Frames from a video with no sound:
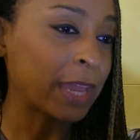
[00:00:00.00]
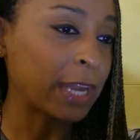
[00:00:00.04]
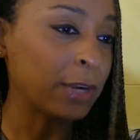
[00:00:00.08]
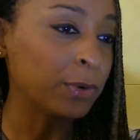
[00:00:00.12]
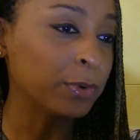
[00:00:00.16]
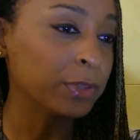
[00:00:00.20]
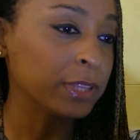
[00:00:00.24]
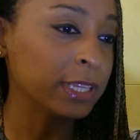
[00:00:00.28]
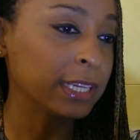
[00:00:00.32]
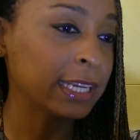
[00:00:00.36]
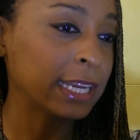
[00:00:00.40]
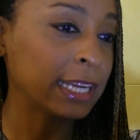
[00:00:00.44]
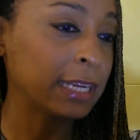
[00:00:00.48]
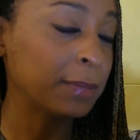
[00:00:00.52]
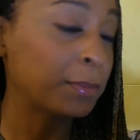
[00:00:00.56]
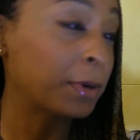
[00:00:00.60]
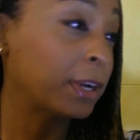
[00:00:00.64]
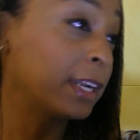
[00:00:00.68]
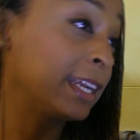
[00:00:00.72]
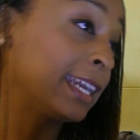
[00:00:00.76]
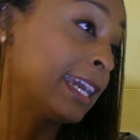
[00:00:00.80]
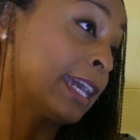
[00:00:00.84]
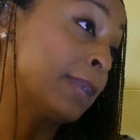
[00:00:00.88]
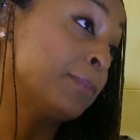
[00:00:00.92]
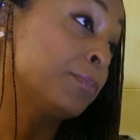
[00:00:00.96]
I don't think
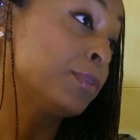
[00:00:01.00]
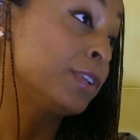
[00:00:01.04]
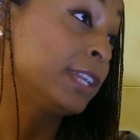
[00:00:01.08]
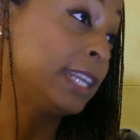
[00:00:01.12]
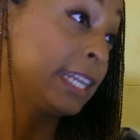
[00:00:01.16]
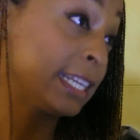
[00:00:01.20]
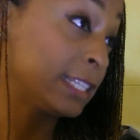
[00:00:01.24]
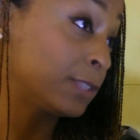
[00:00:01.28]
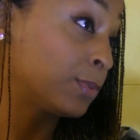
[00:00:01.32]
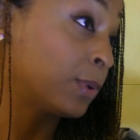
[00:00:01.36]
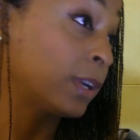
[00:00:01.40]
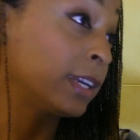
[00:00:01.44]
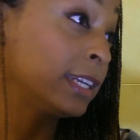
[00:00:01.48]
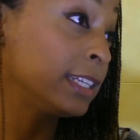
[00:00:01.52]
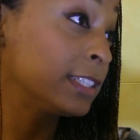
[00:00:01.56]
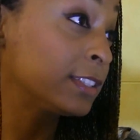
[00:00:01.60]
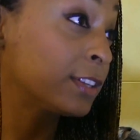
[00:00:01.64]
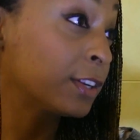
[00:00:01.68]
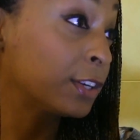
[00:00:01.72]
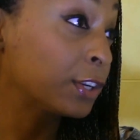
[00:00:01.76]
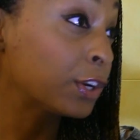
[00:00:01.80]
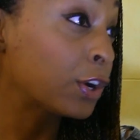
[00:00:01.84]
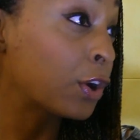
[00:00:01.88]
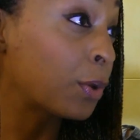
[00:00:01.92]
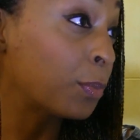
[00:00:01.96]
anybody can predict what he's
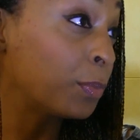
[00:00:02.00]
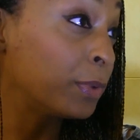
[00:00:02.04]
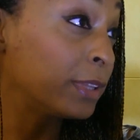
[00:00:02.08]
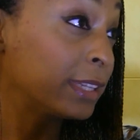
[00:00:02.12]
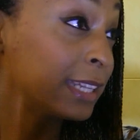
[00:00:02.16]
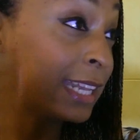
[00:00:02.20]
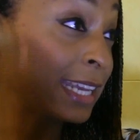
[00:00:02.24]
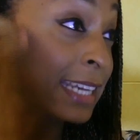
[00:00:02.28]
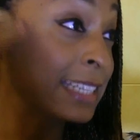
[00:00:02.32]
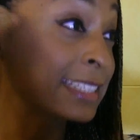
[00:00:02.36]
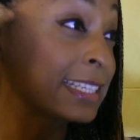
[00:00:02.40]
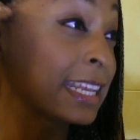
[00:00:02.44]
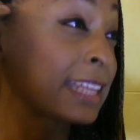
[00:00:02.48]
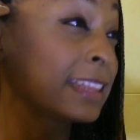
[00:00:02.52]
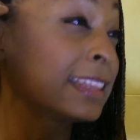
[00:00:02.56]
going to come with next,